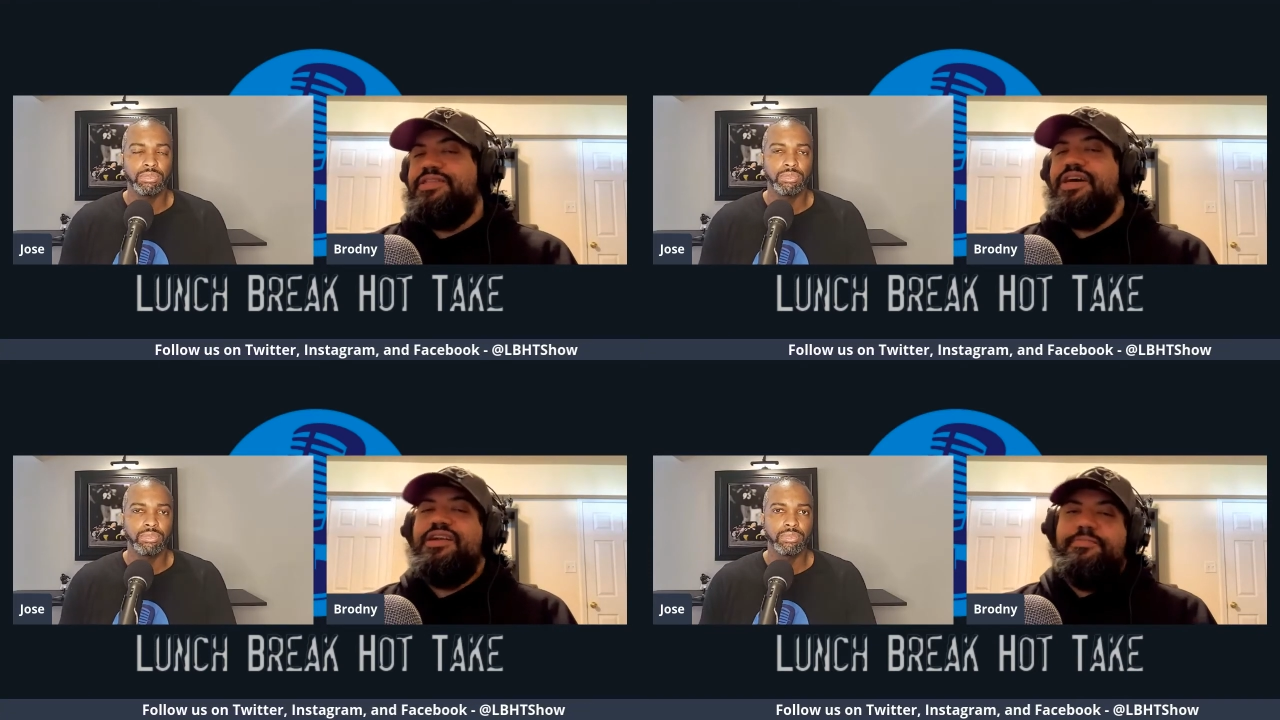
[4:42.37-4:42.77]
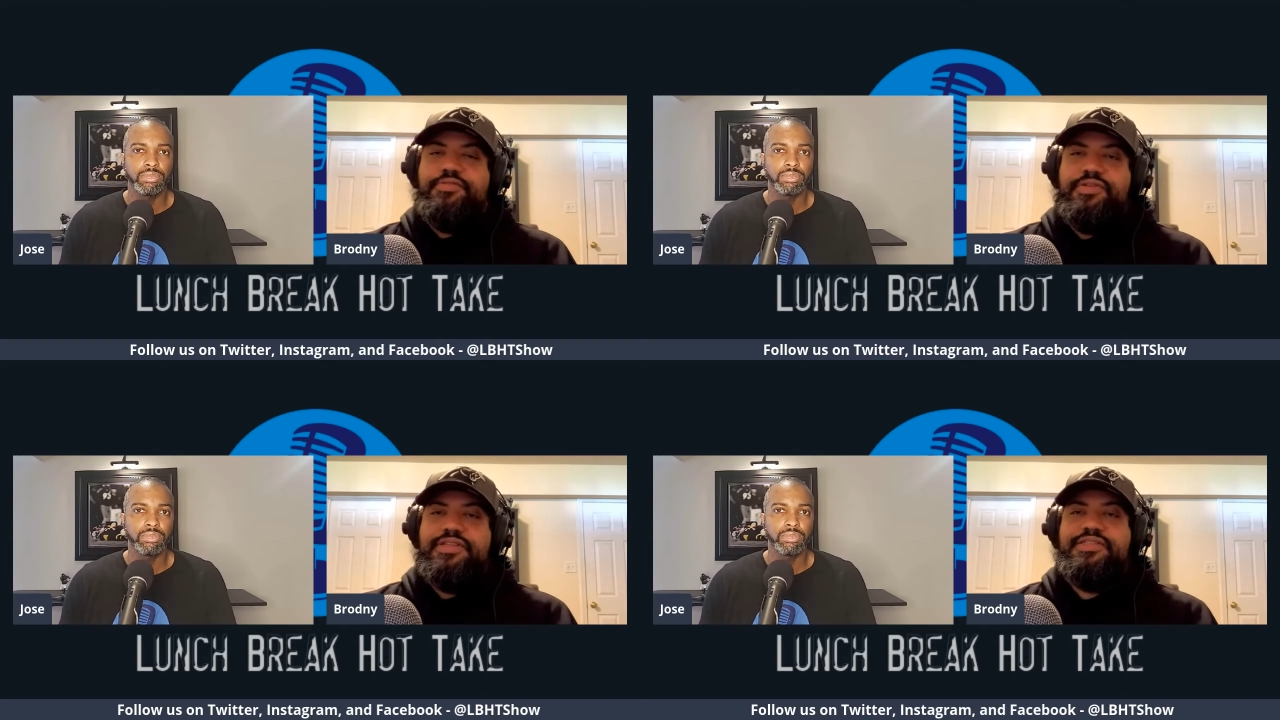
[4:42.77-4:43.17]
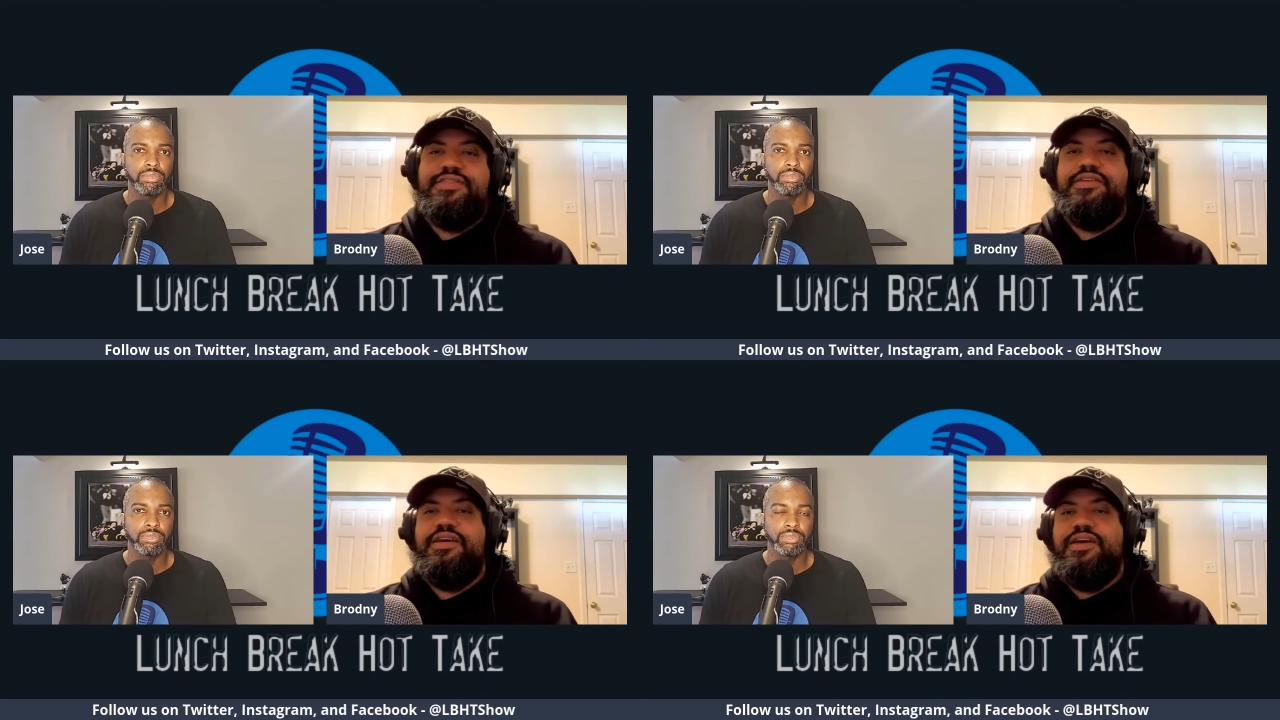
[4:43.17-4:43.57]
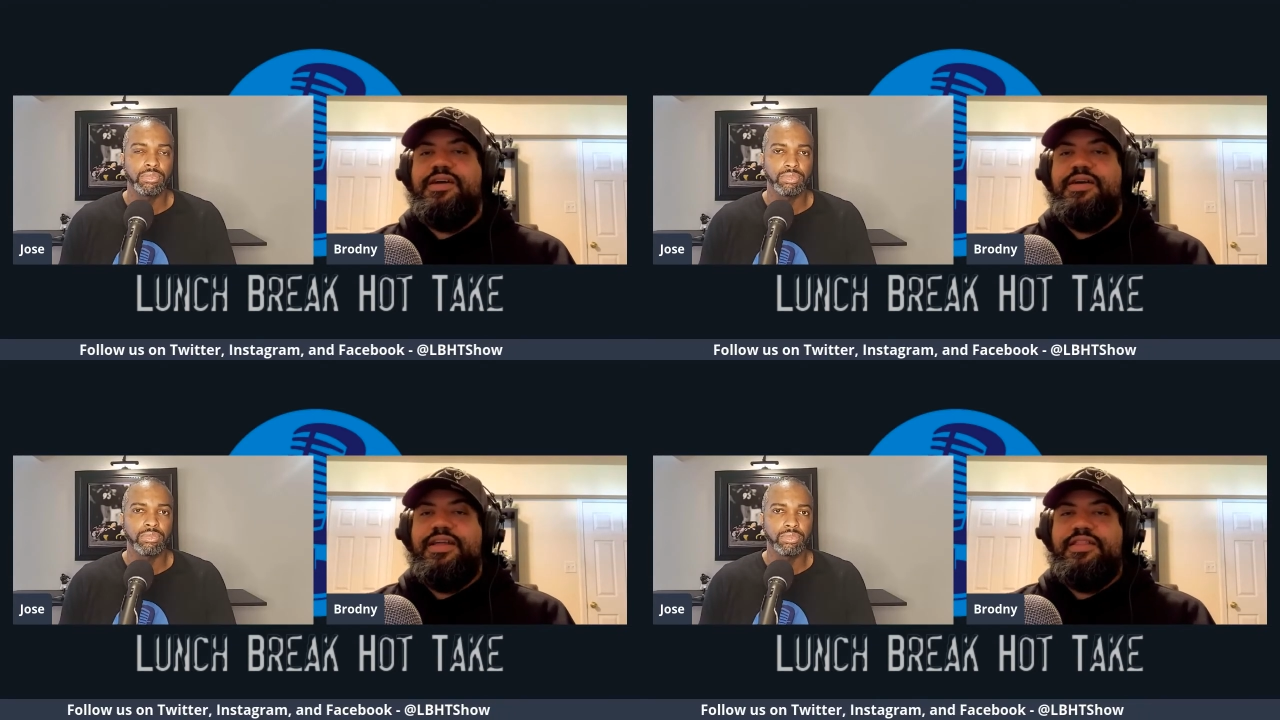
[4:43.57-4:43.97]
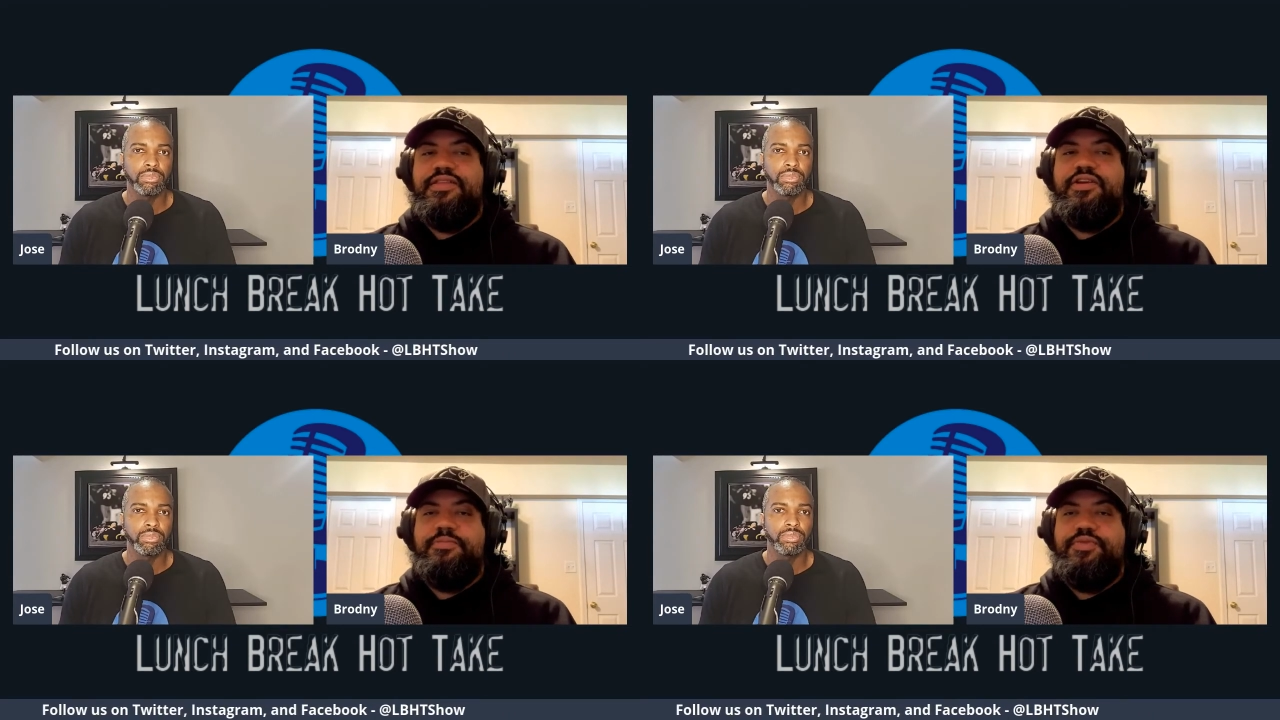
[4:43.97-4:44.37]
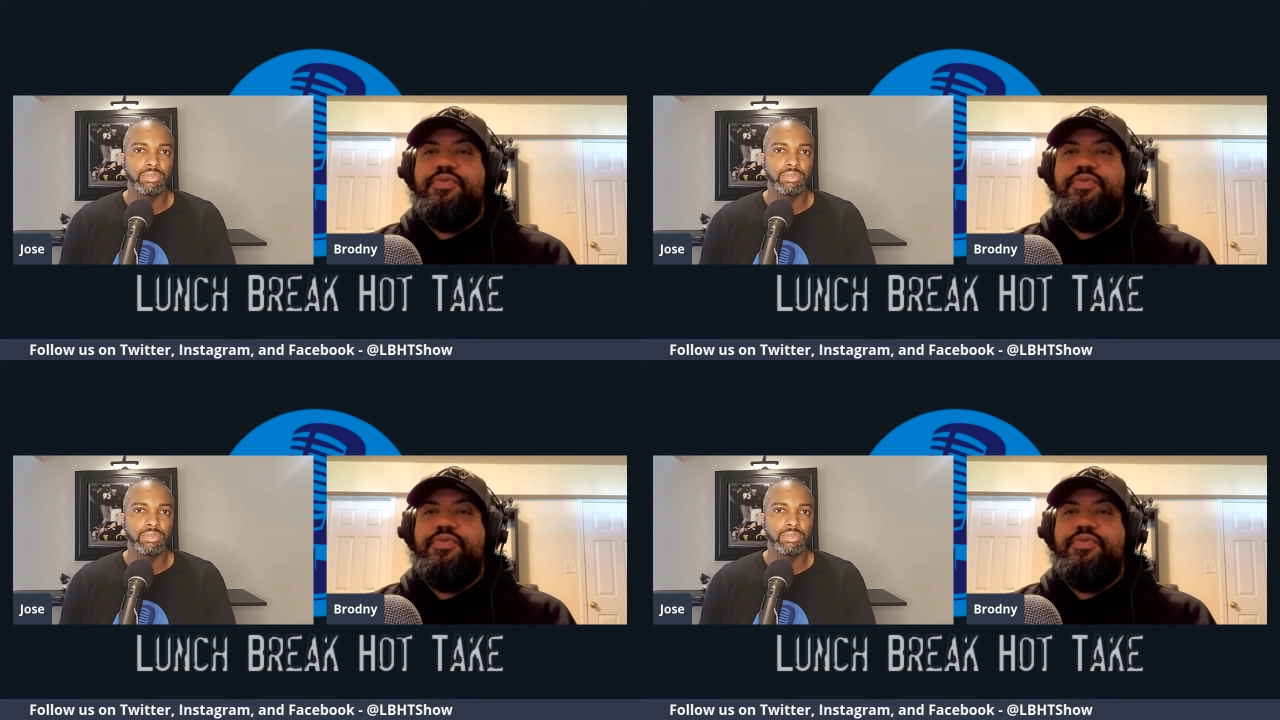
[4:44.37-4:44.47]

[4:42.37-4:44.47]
Speaker 1: a ton of points. Uh, I think they're gonna be